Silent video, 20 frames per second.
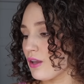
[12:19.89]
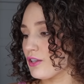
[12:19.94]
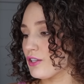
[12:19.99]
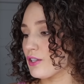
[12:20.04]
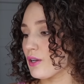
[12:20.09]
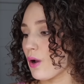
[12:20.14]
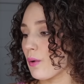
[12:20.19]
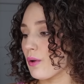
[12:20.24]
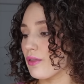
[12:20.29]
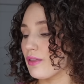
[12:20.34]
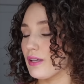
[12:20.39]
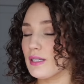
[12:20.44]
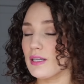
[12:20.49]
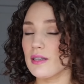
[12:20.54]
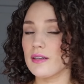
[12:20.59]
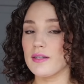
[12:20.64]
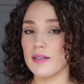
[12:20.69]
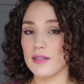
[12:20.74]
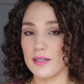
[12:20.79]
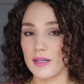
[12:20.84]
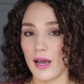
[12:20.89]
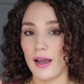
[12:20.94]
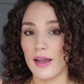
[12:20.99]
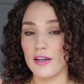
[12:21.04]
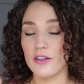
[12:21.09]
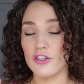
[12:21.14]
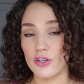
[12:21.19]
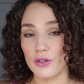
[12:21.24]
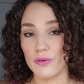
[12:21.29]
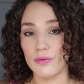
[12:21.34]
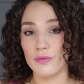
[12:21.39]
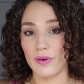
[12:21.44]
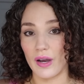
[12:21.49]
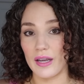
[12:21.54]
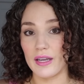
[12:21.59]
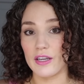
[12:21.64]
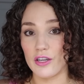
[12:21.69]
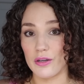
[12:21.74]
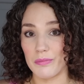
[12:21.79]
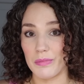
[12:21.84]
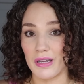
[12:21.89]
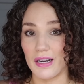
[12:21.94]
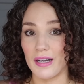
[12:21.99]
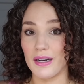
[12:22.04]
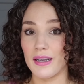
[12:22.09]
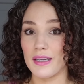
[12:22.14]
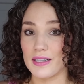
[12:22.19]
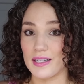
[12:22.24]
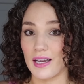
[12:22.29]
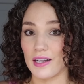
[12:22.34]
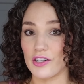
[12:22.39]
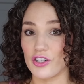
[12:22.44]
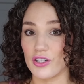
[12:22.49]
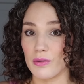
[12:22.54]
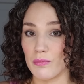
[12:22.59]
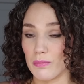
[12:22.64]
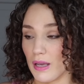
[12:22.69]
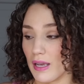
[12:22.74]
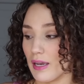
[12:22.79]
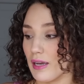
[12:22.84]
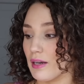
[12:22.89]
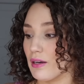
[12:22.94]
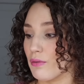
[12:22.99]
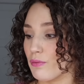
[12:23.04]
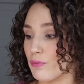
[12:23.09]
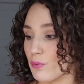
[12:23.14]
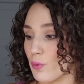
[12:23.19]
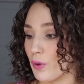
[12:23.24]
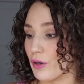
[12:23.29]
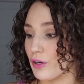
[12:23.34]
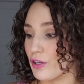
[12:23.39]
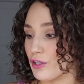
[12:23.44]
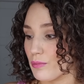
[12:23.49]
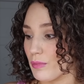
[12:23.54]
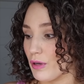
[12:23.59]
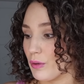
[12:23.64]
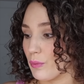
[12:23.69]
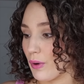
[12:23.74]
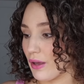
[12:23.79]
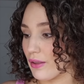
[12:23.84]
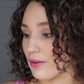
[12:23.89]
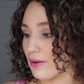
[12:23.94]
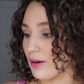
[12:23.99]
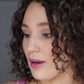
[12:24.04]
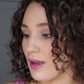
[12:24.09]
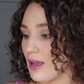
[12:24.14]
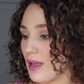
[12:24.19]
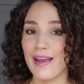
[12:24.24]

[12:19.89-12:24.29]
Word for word: So this is designed to fight humidity. It's actually made for humid weather.